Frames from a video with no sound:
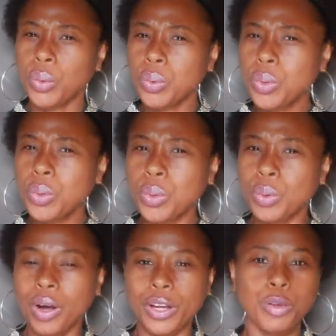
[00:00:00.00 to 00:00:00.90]

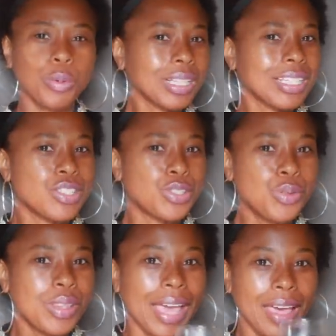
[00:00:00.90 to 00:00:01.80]
Ooh, are you willing to
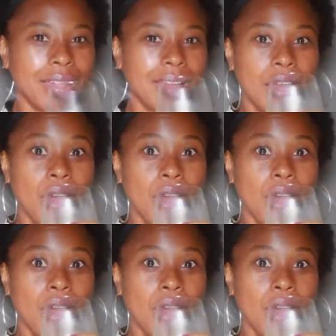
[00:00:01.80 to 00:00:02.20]
do that?